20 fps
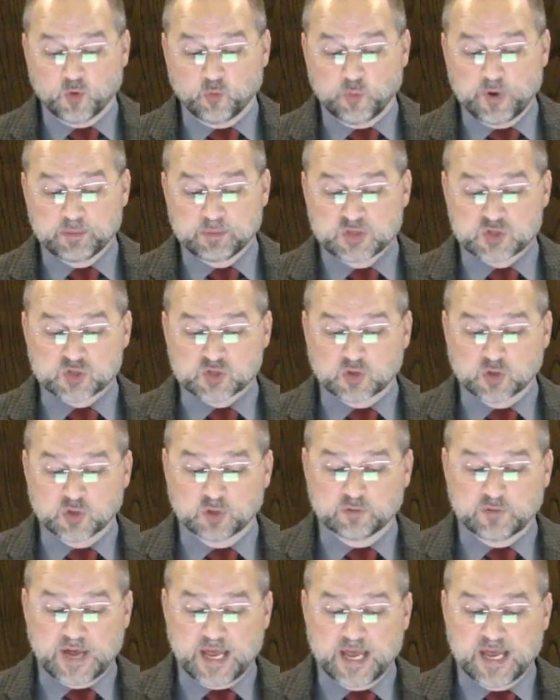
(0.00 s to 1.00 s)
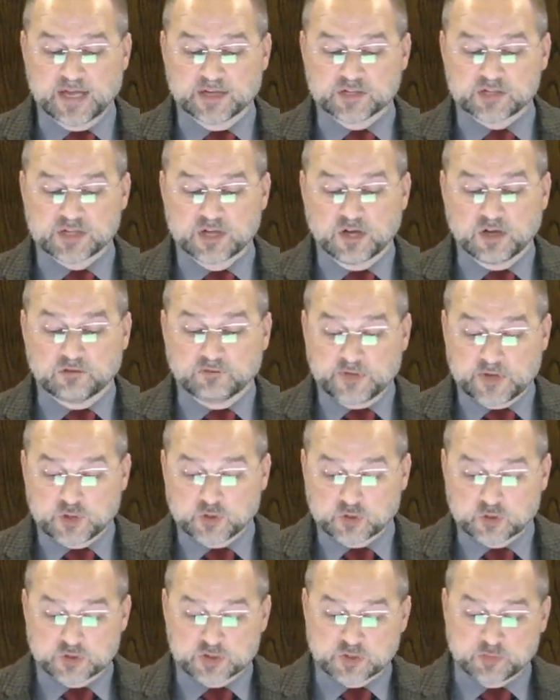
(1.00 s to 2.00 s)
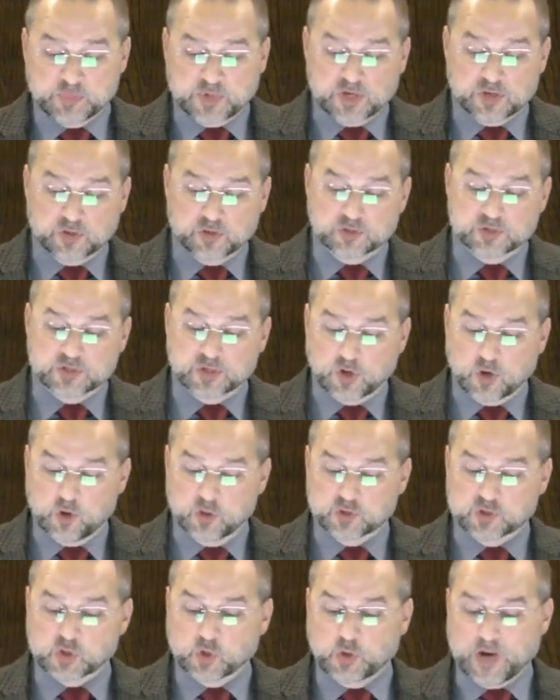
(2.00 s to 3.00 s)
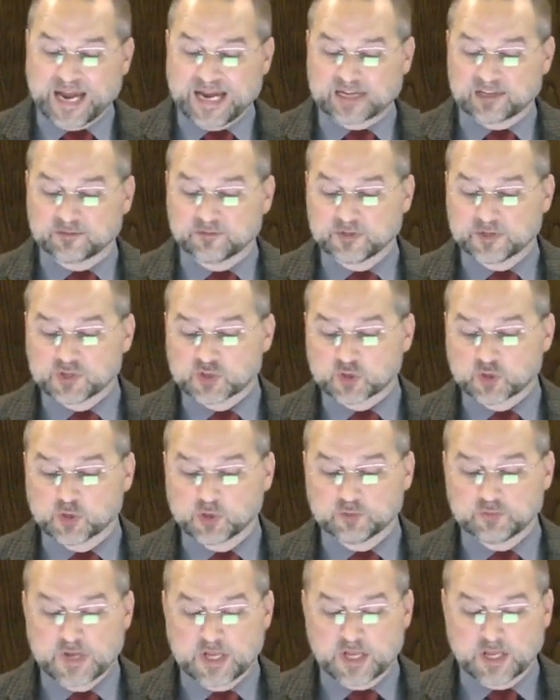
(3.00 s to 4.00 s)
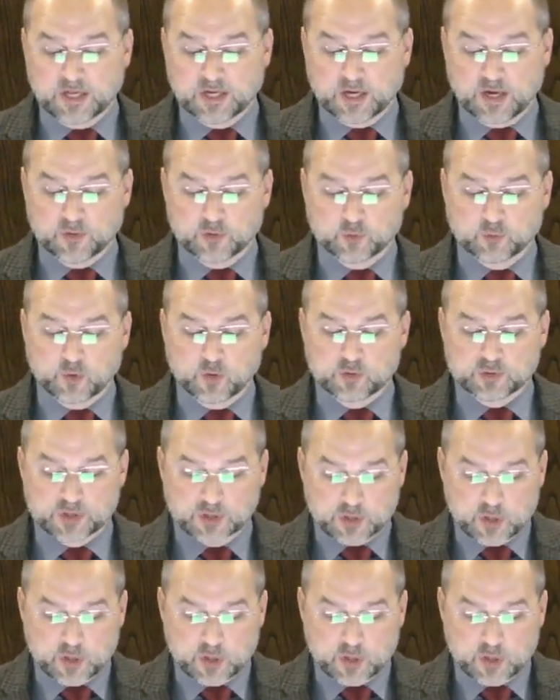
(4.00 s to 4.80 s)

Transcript: Women serve as featured speakers and also actively serve in other roles.